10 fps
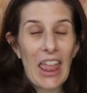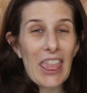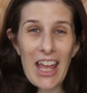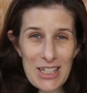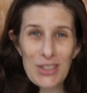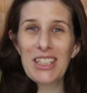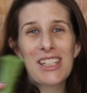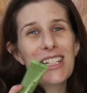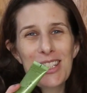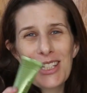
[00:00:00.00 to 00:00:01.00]
That's what
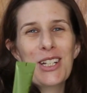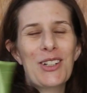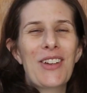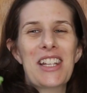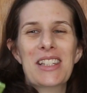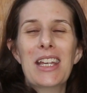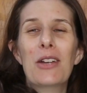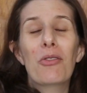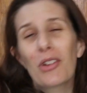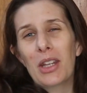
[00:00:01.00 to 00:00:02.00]
this does to your face.
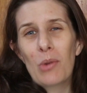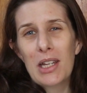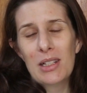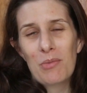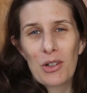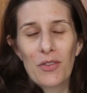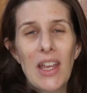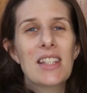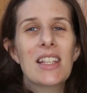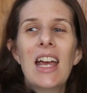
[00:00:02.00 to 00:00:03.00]
It really wakes up your
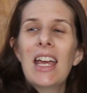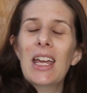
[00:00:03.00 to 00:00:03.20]
face.